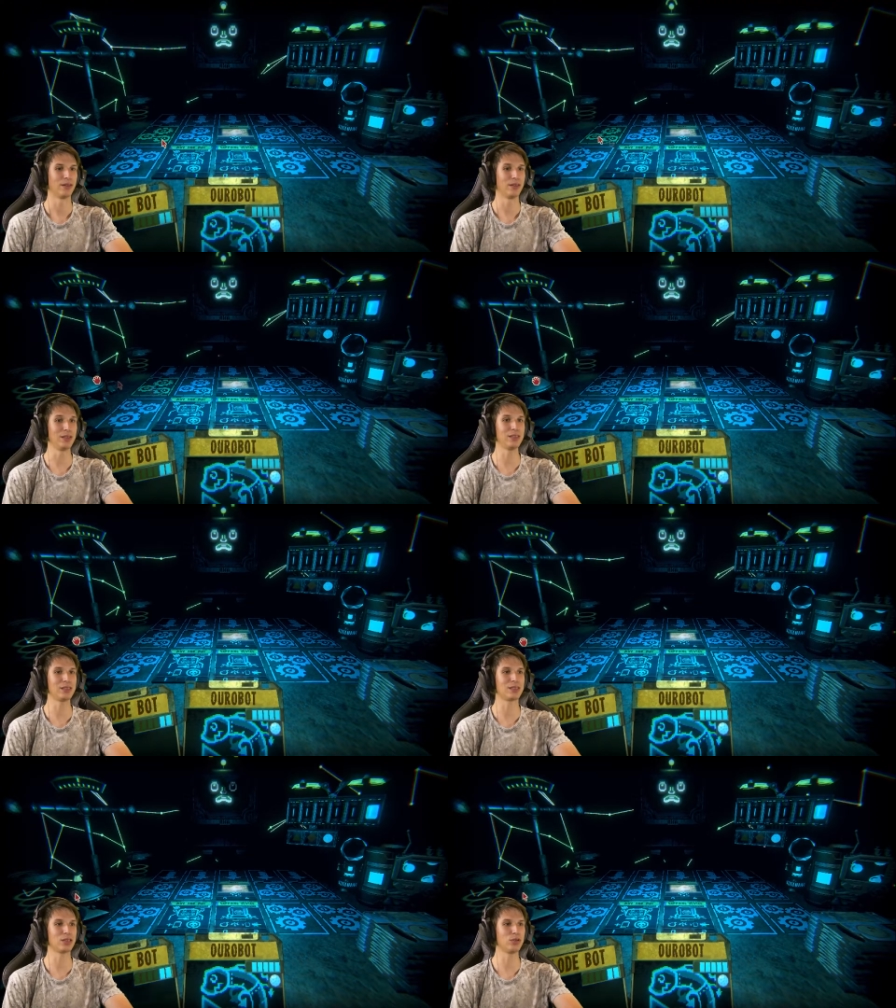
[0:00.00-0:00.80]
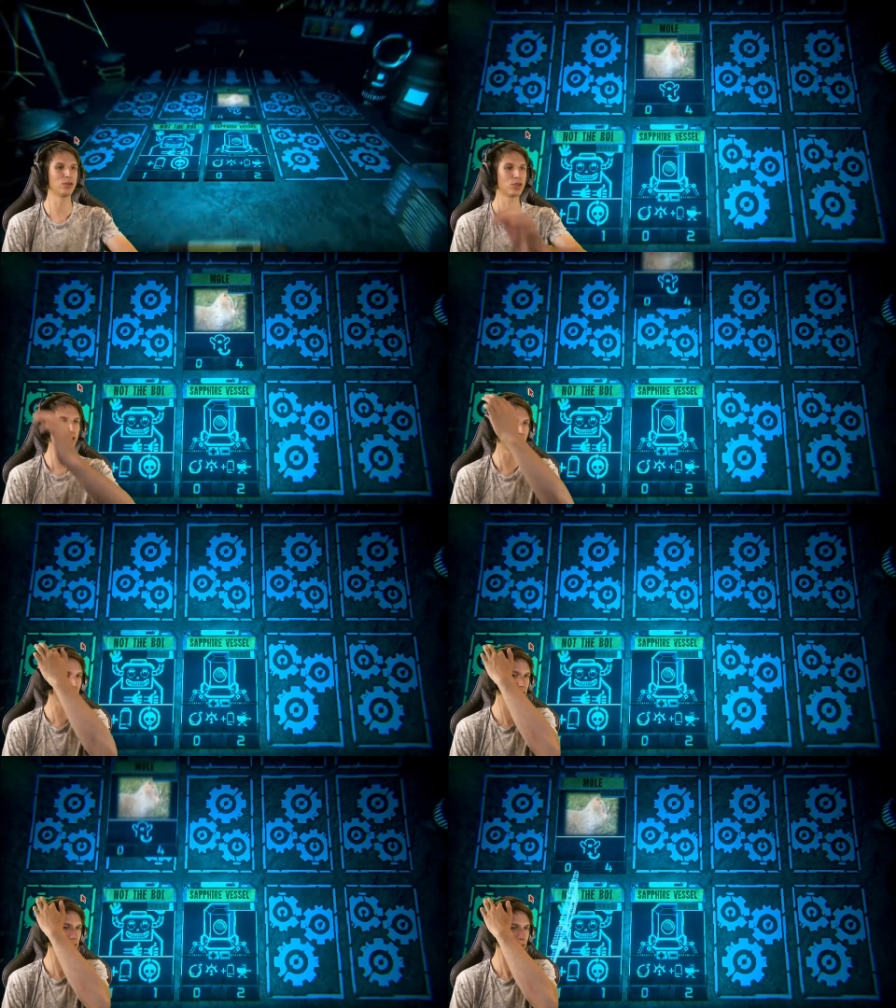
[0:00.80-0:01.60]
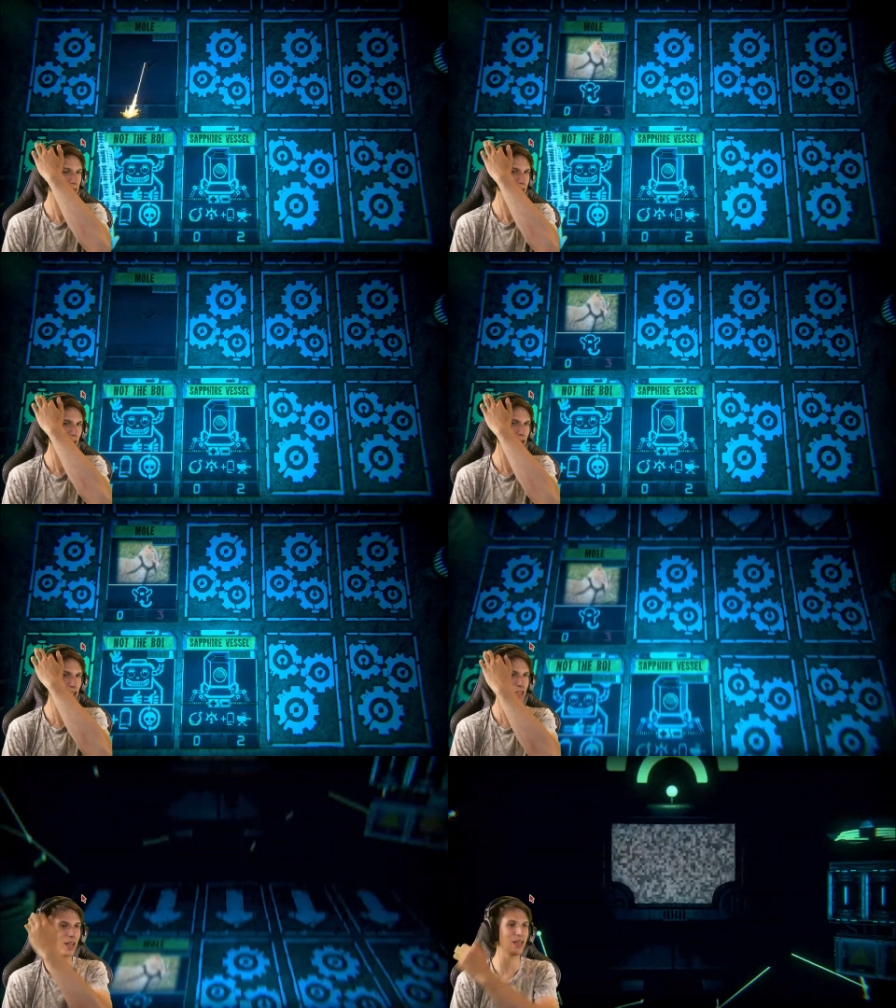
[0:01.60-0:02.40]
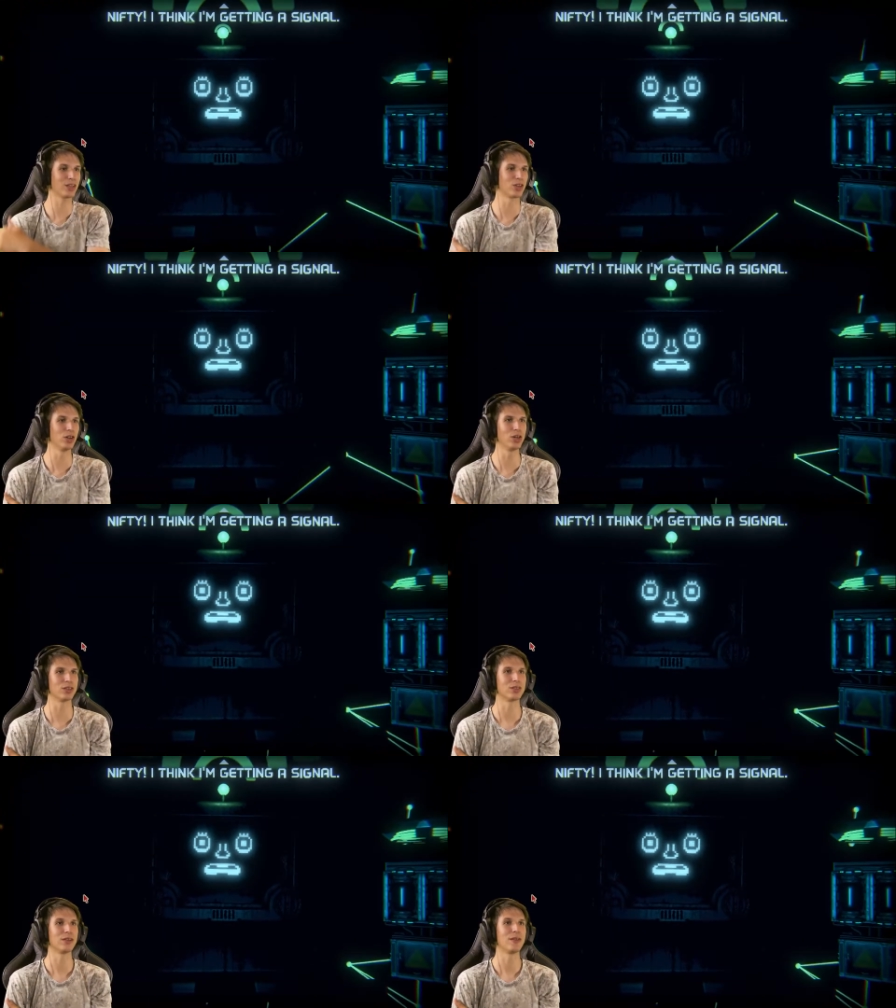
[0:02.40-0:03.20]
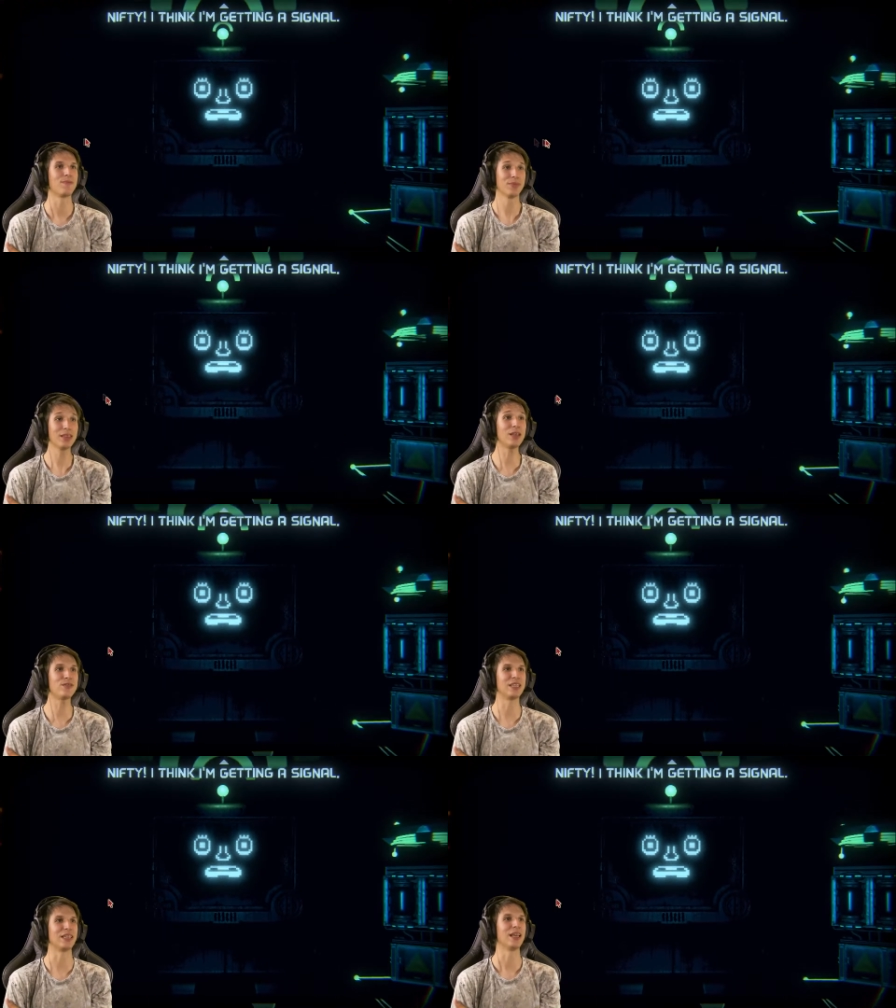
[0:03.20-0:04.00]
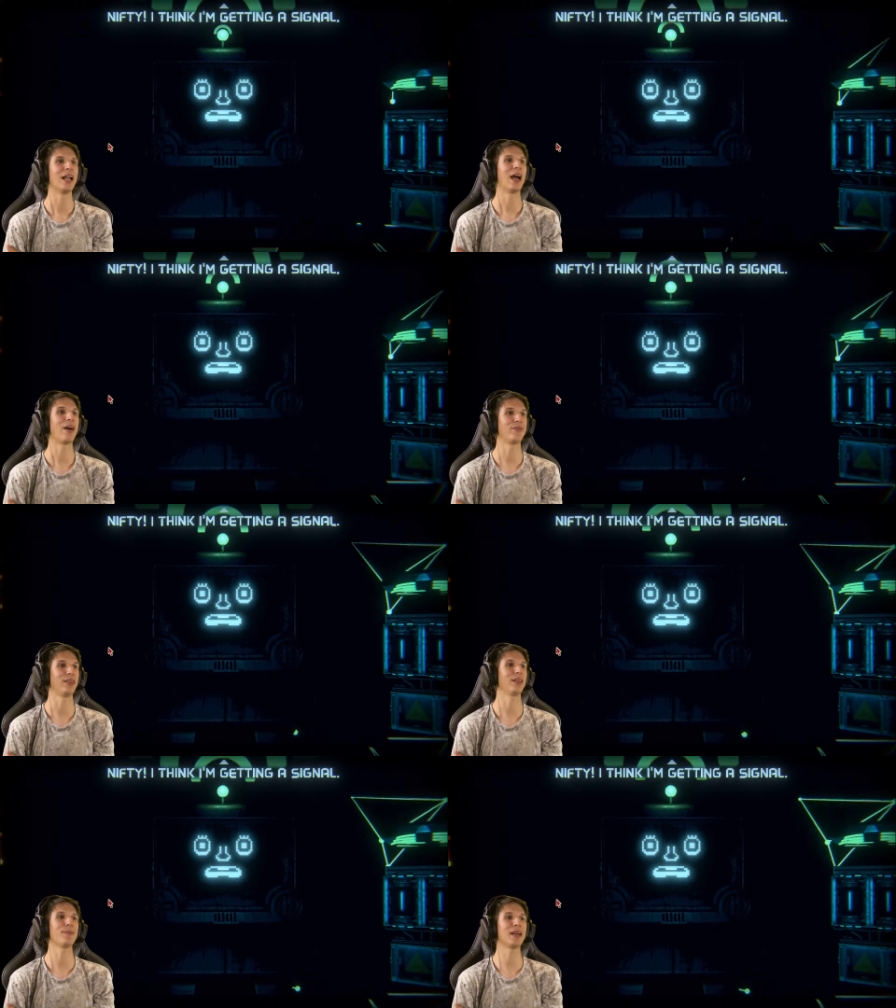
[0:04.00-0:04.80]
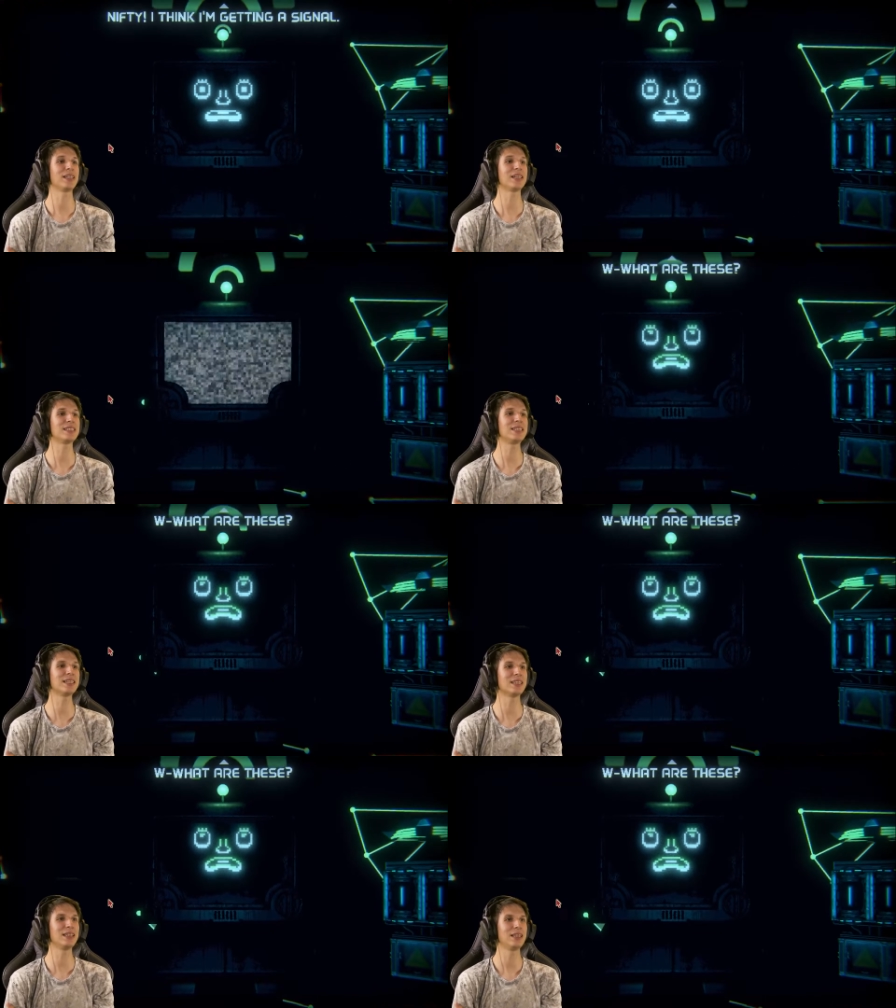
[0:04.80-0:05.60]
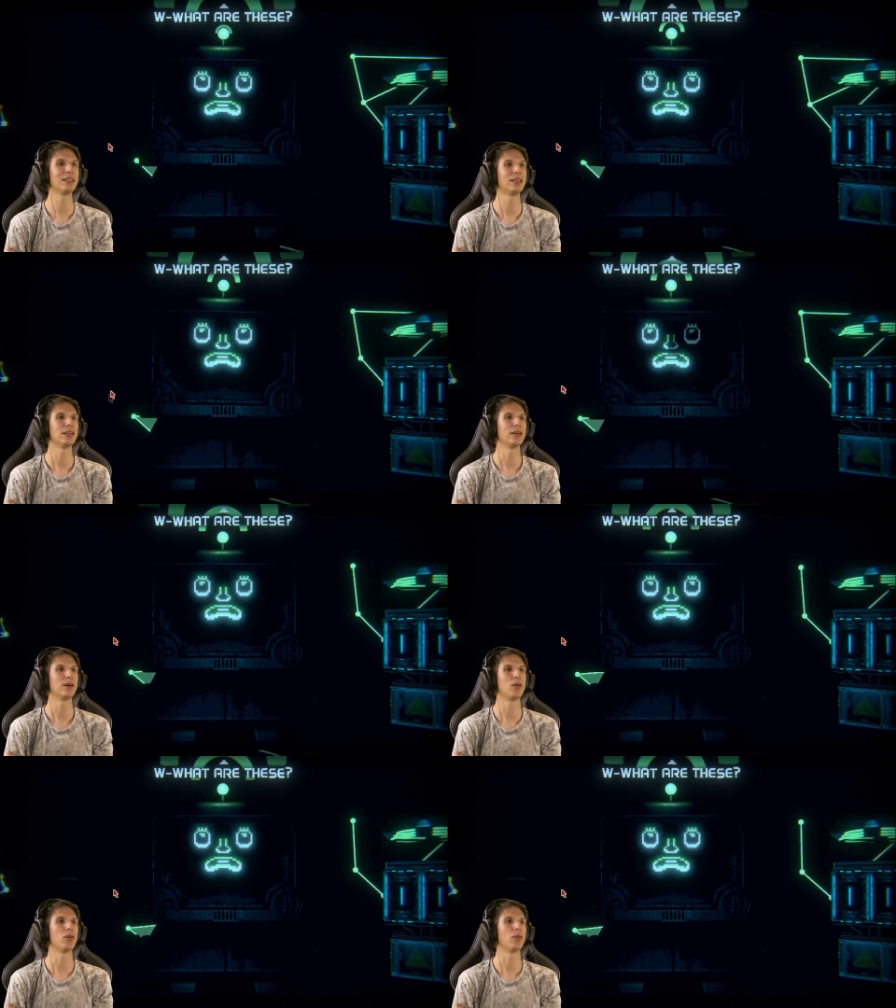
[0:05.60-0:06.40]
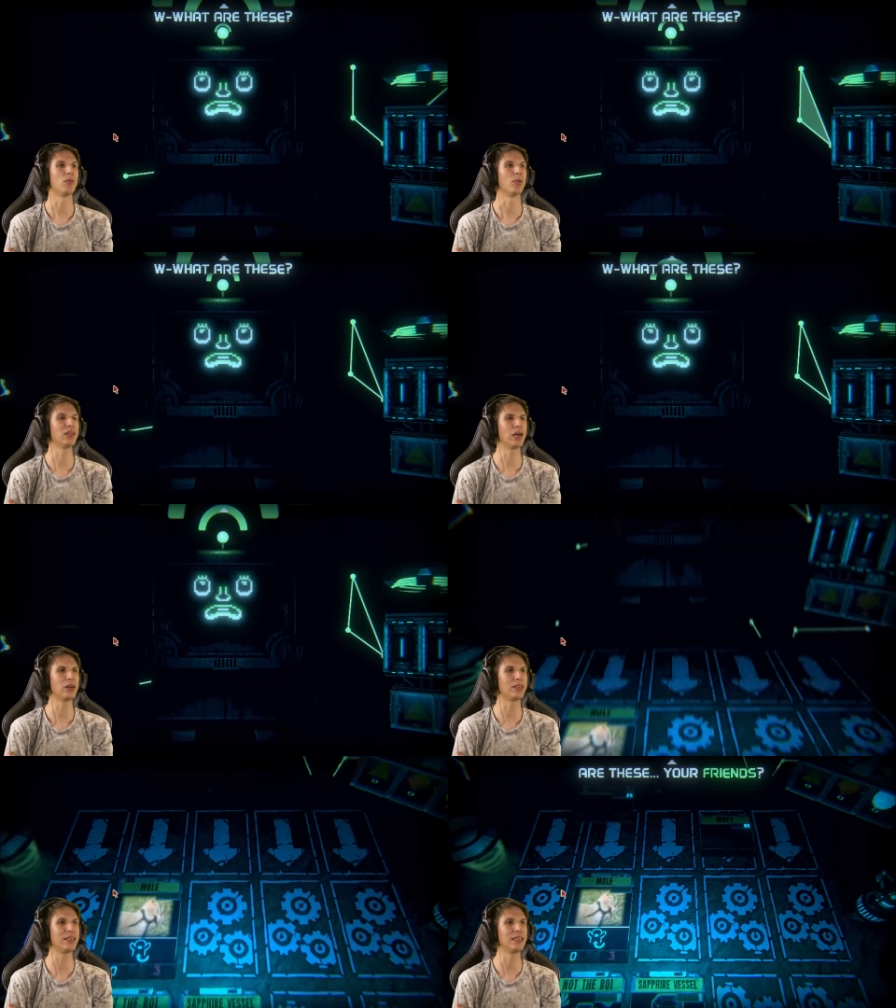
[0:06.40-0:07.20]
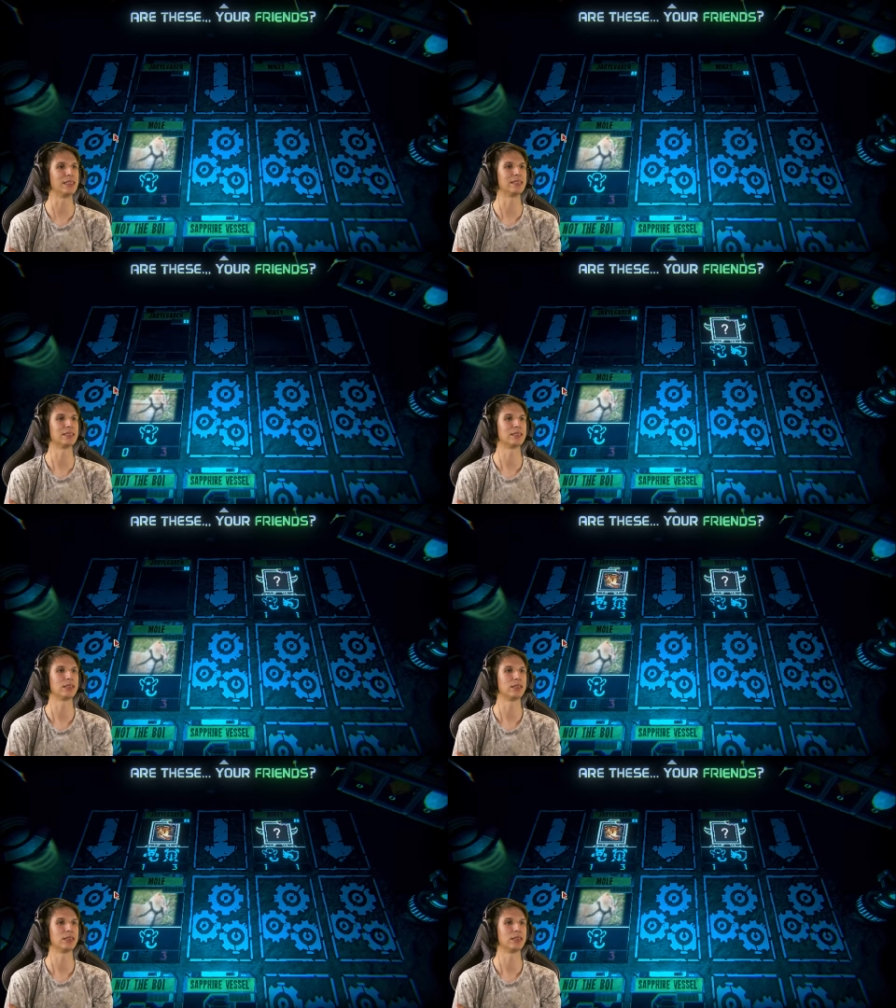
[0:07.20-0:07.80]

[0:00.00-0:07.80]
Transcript: This is so gosh dang good. Nifty, I think I'm getting a signal. What are these?